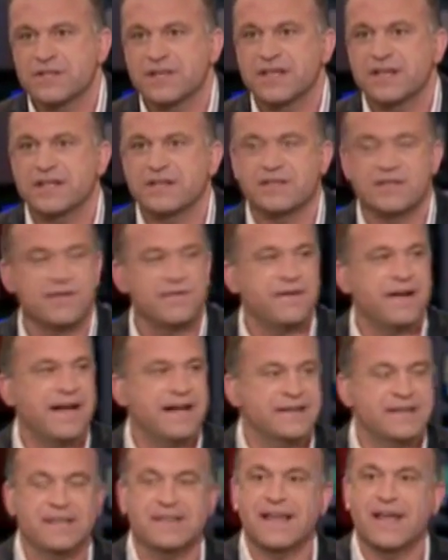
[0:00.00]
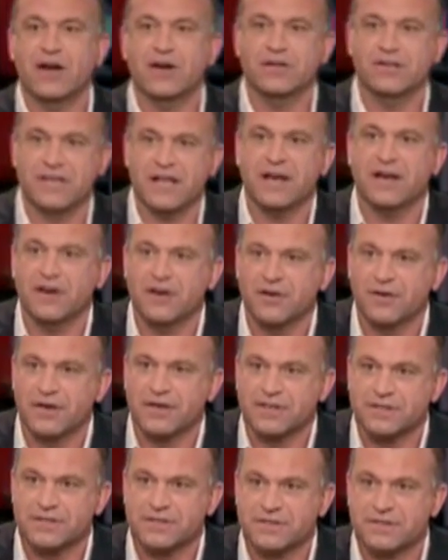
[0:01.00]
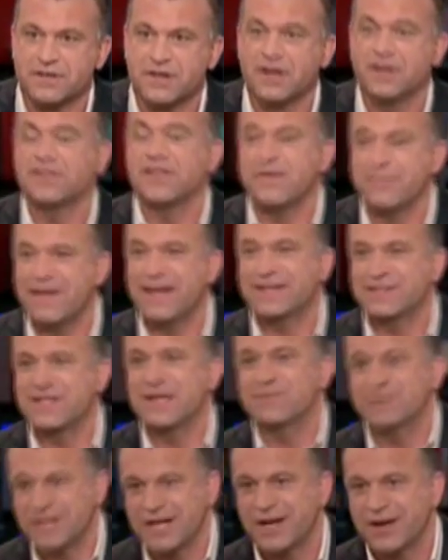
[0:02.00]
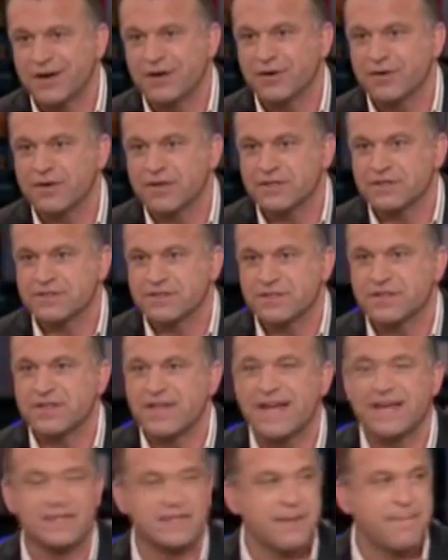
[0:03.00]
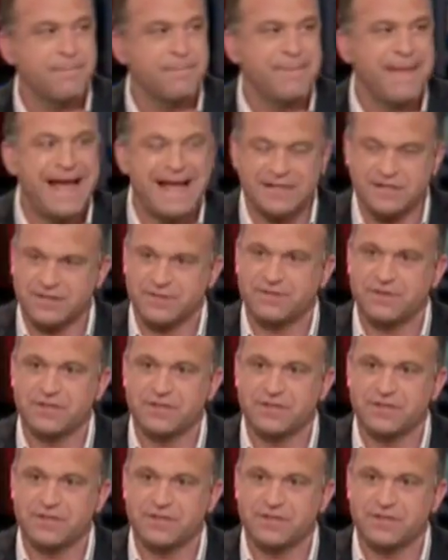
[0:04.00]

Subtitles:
It is the fact that they are terrorists that makes them terrorists. And that is a massive